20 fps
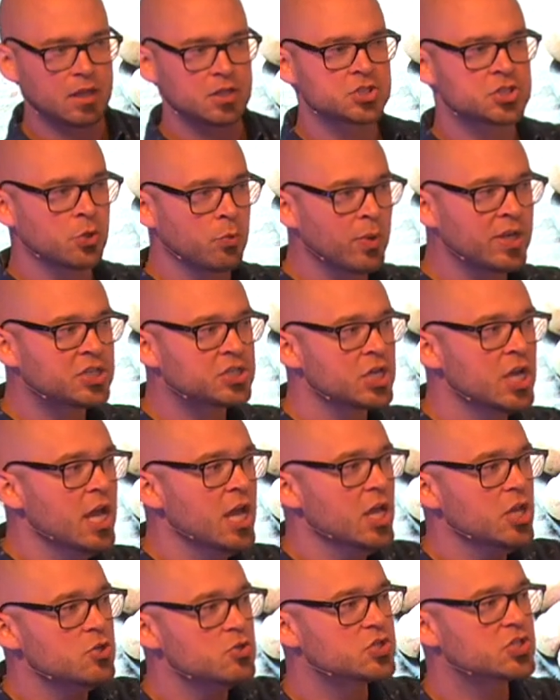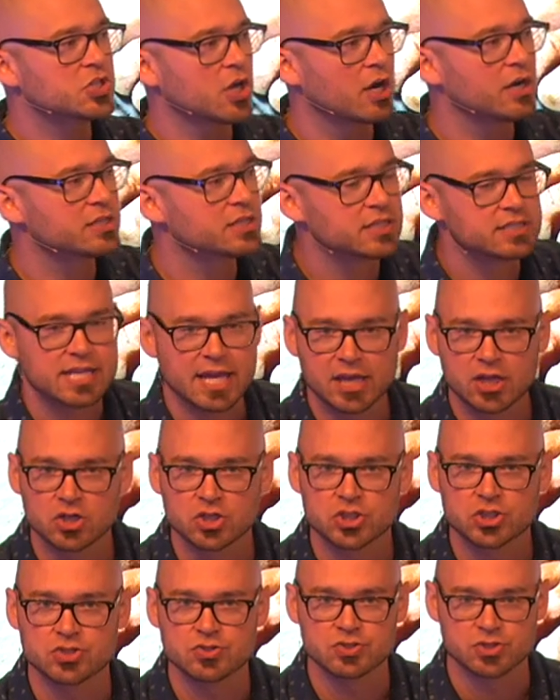To which you start to take your
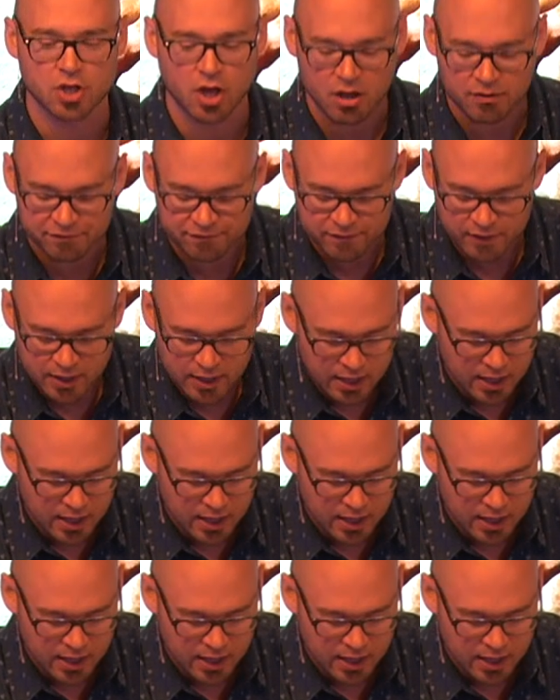shoes off,